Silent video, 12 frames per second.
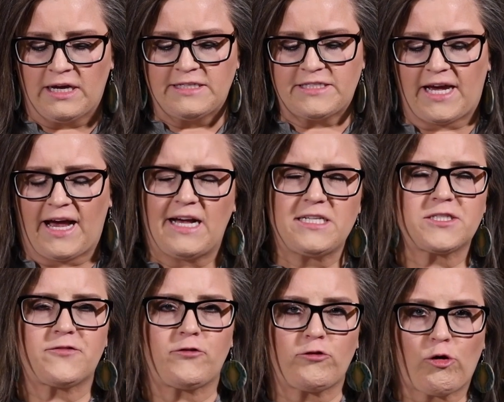to
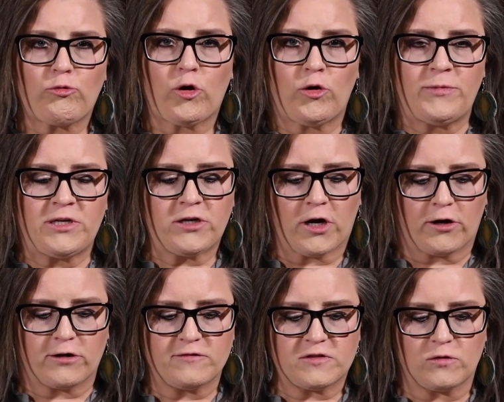ask for a Roman
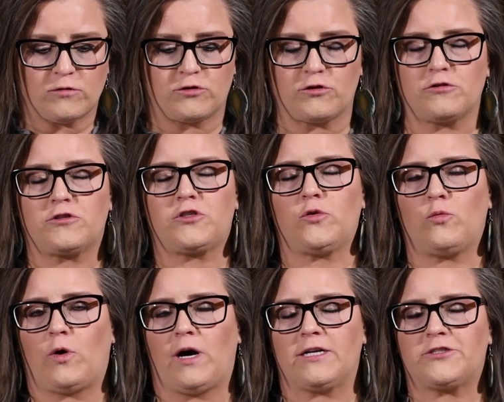guard of soldiers to
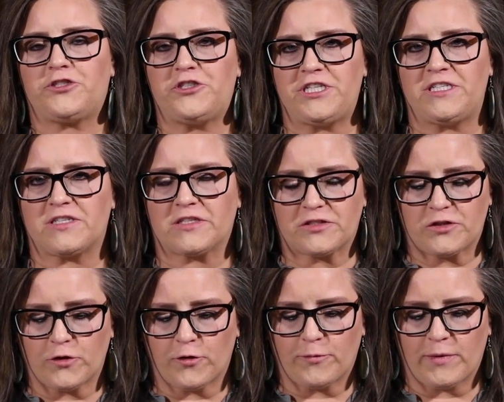watch Jesus'
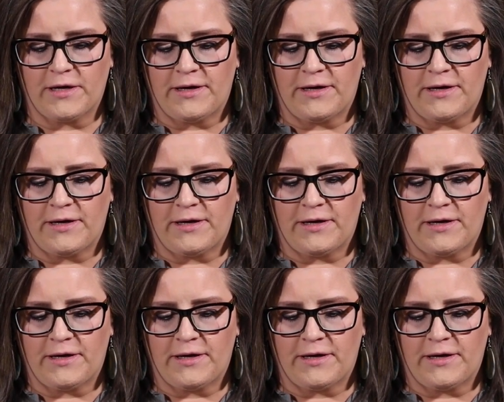tomb.